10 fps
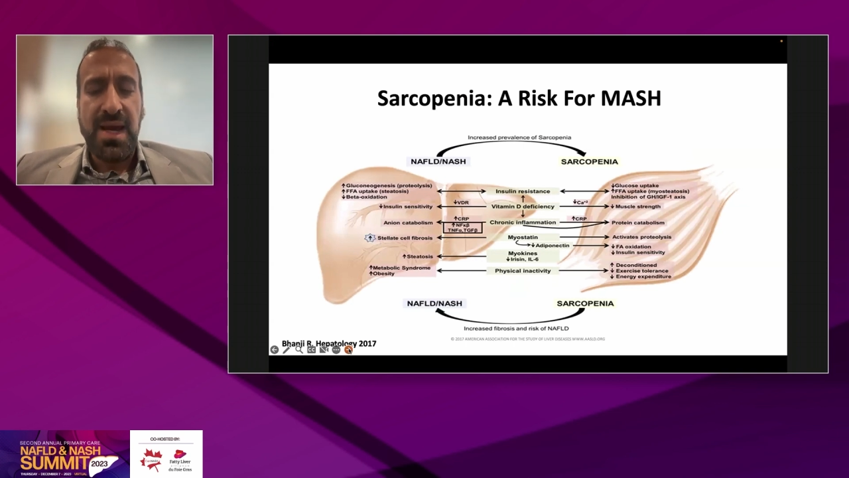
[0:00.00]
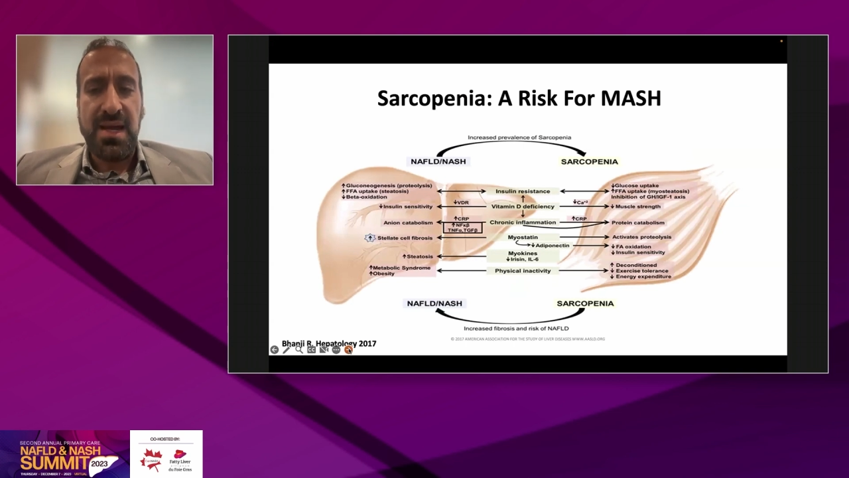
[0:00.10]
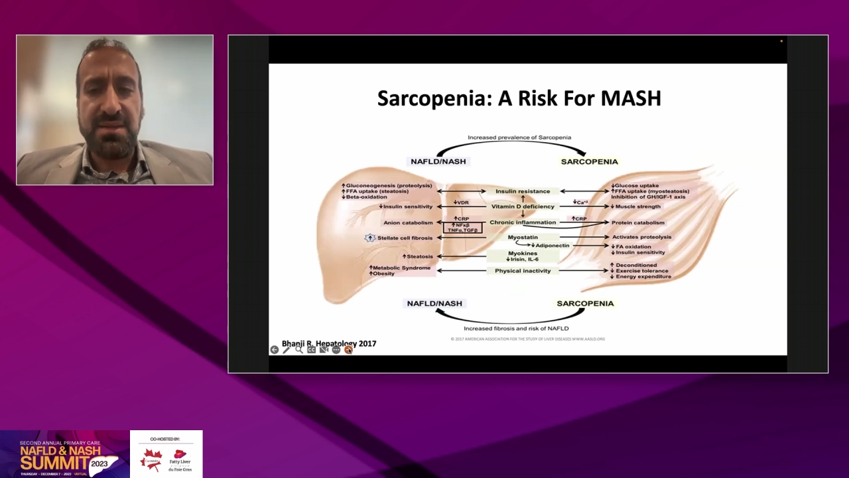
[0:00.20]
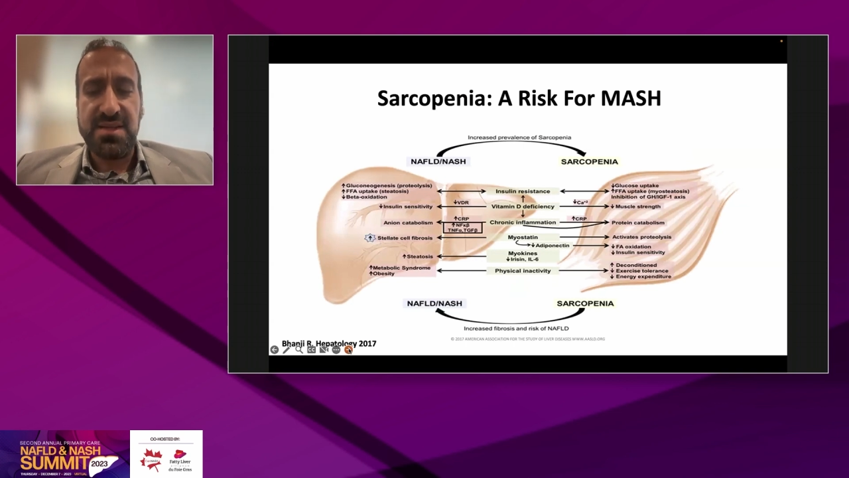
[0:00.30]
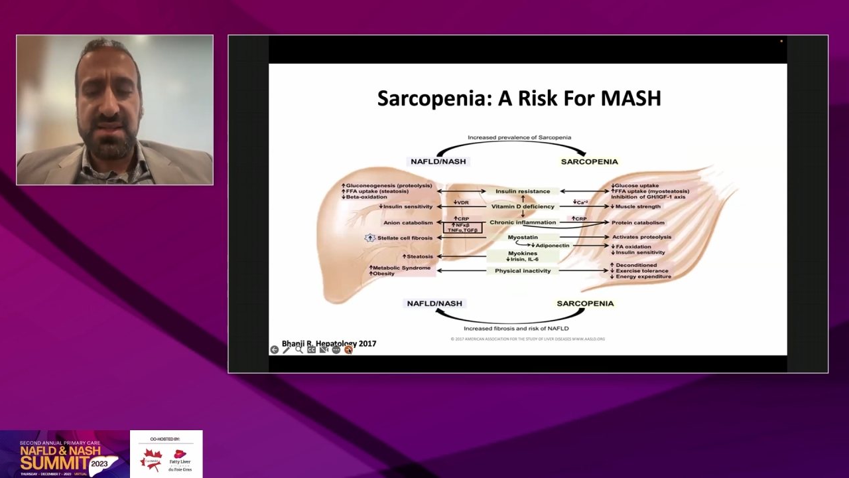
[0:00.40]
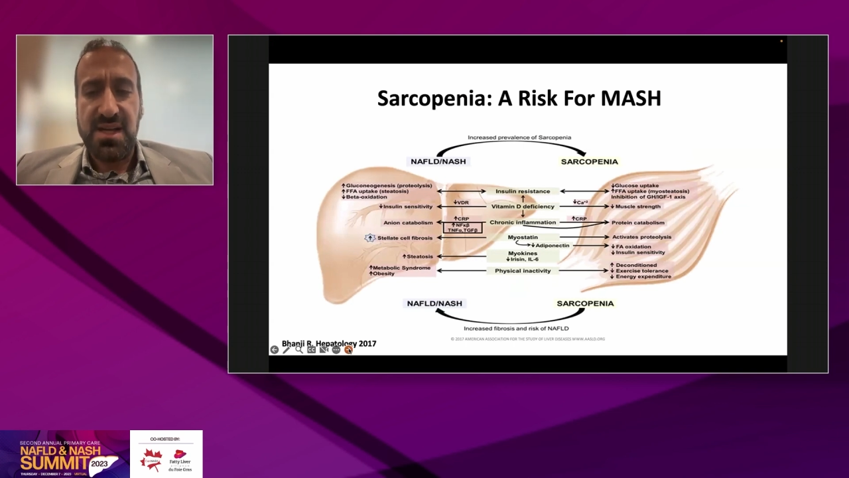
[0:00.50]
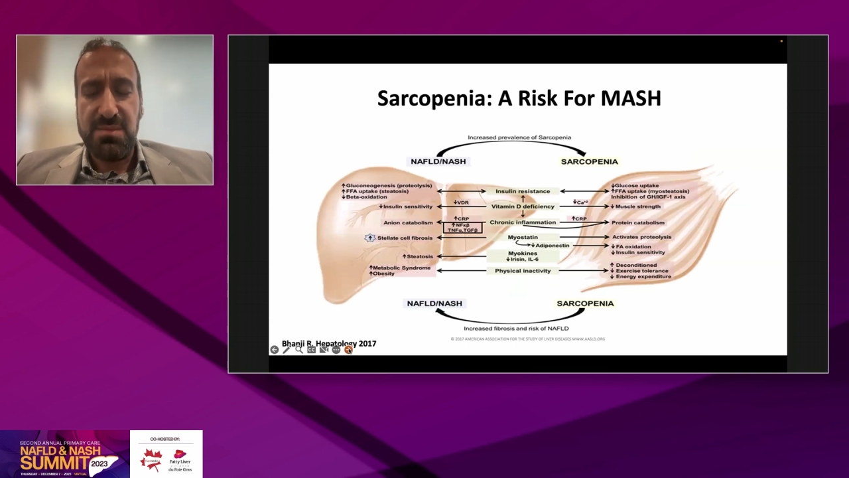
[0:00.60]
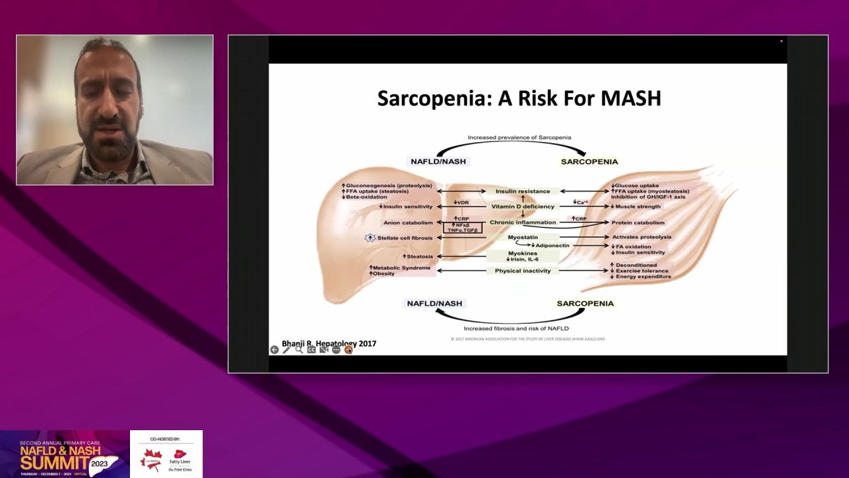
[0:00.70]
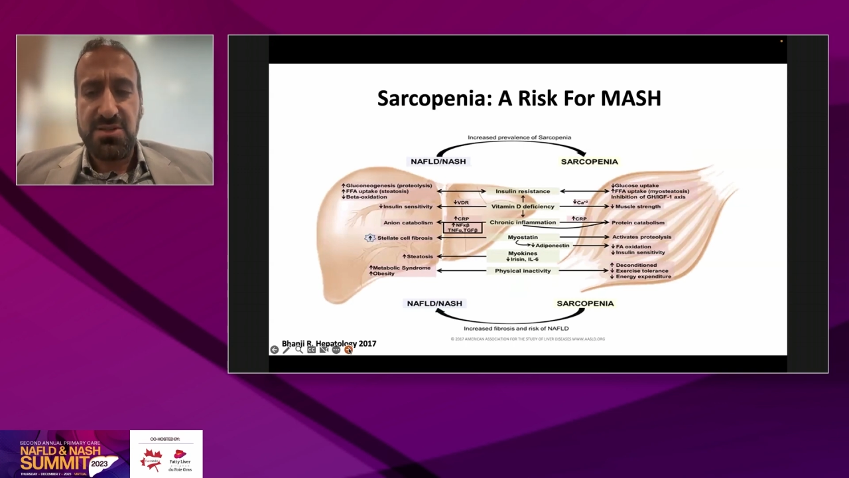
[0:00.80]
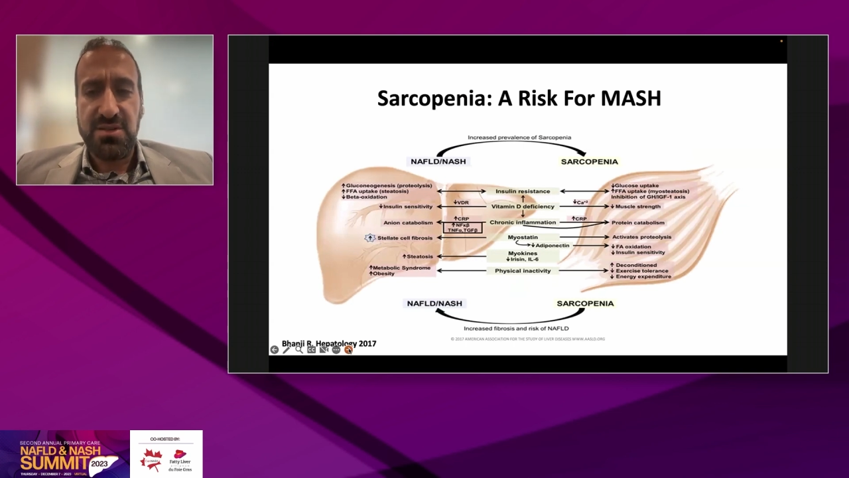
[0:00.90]
and as I
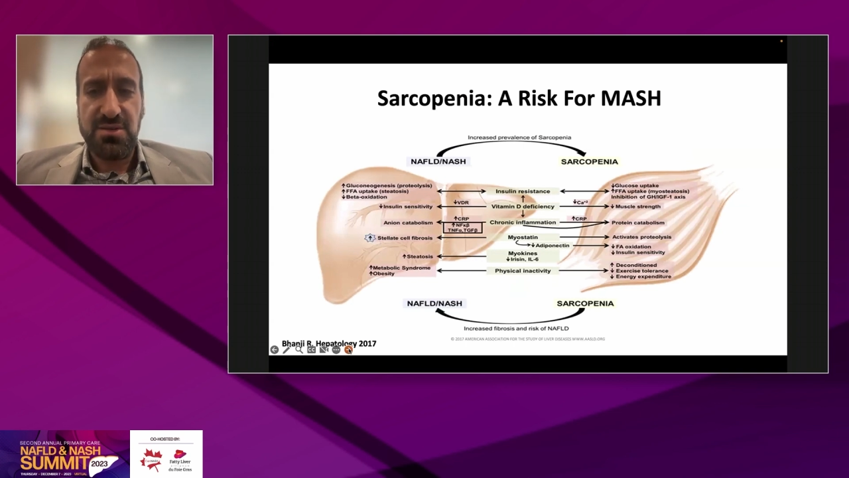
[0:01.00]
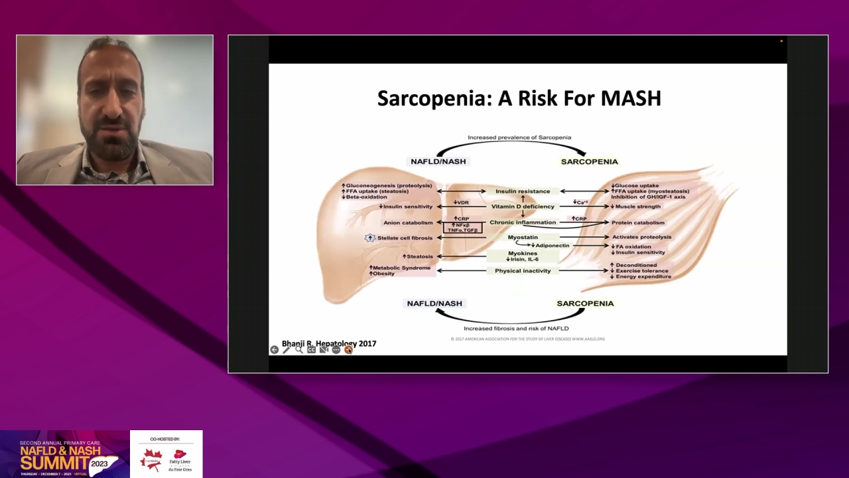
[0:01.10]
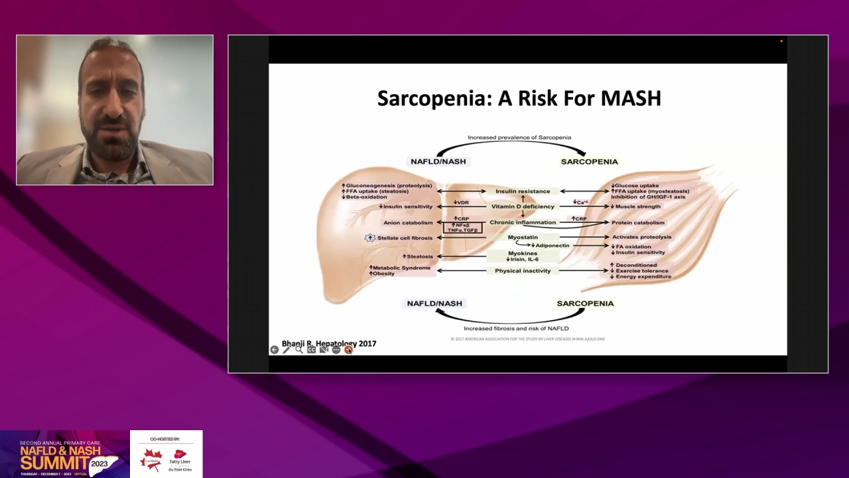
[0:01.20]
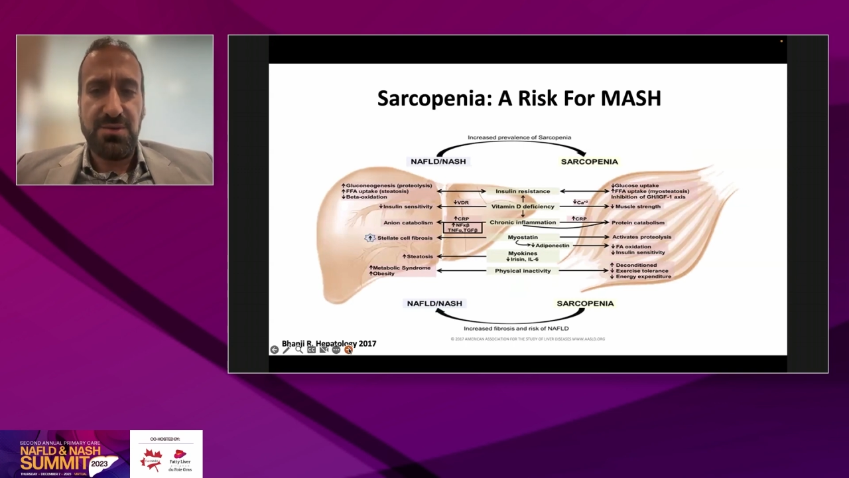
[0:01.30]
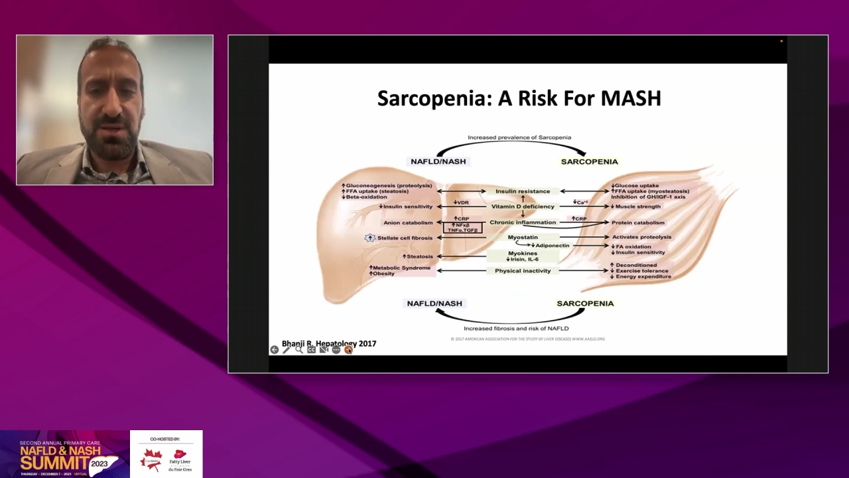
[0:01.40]
mentioned earlier,